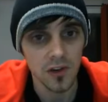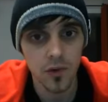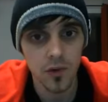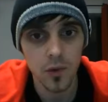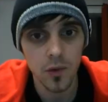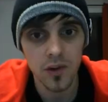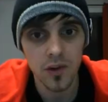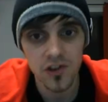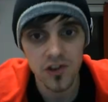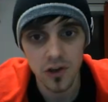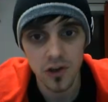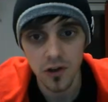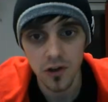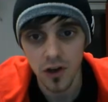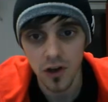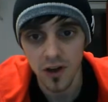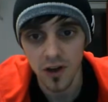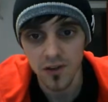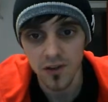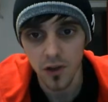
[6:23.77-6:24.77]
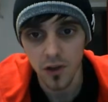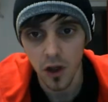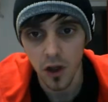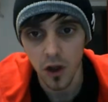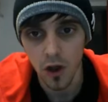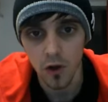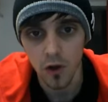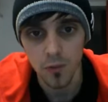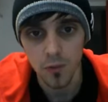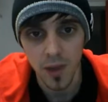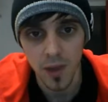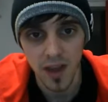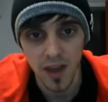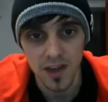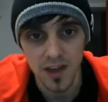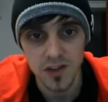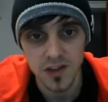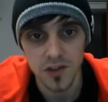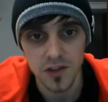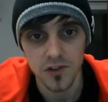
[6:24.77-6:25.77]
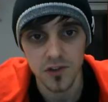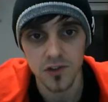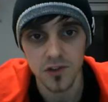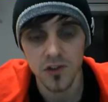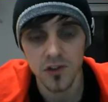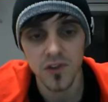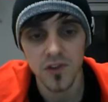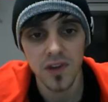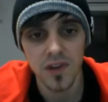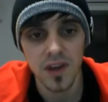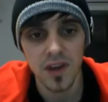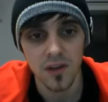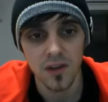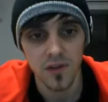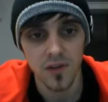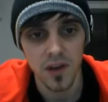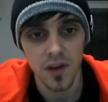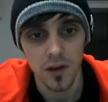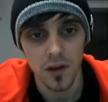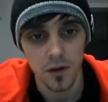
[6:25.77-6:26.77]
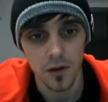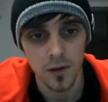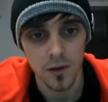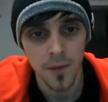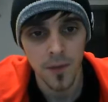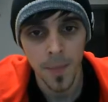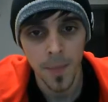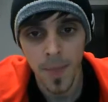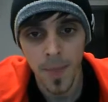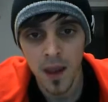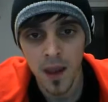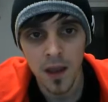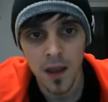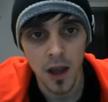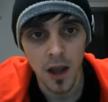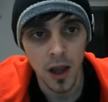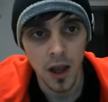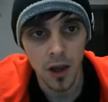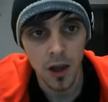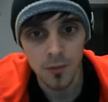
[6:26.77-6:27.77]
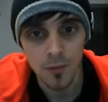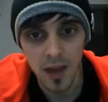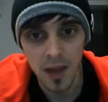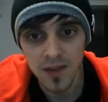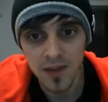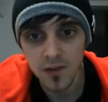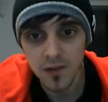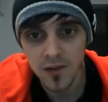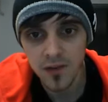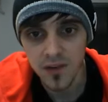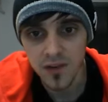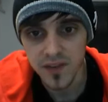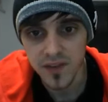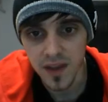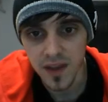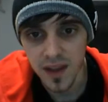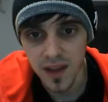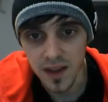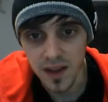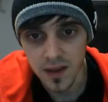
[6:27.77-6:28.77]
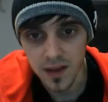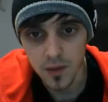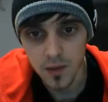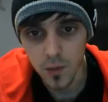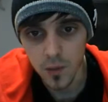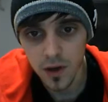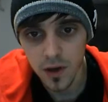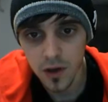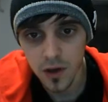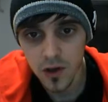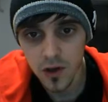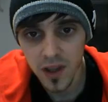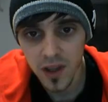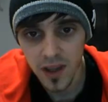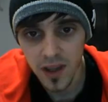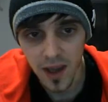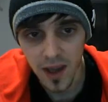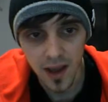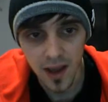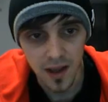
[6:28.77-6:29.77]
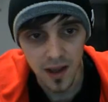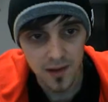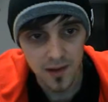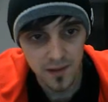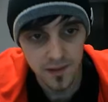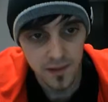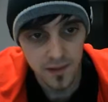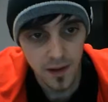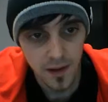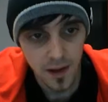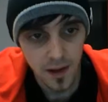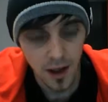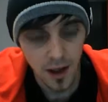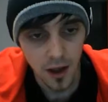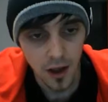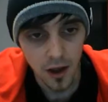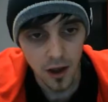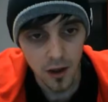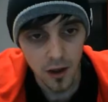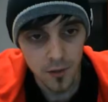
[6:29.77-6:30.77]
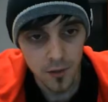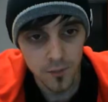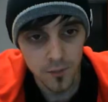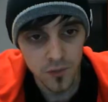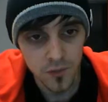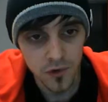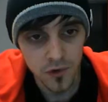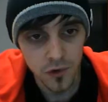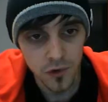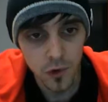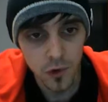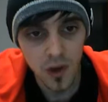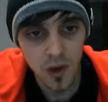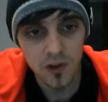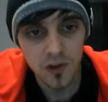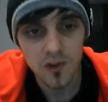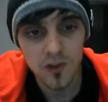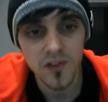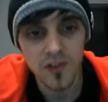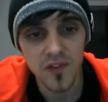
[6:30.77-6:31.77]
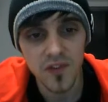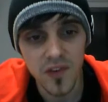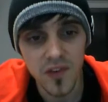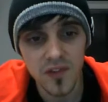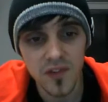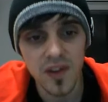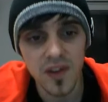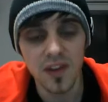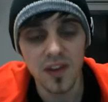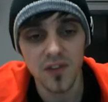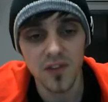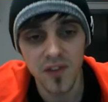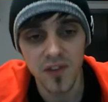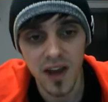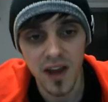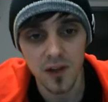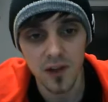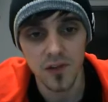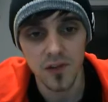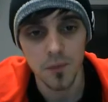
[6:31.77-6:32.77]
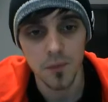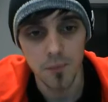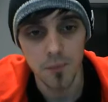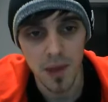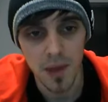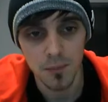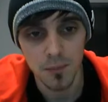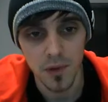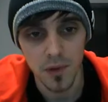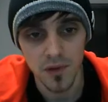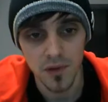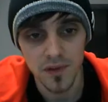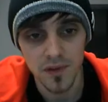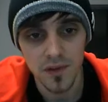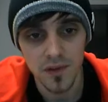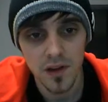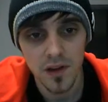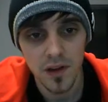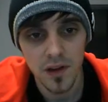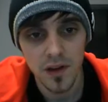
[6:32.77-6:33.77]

I just want to show you guys on the home page, because you've just seen that video. As of today, we are looking at 215,000 members,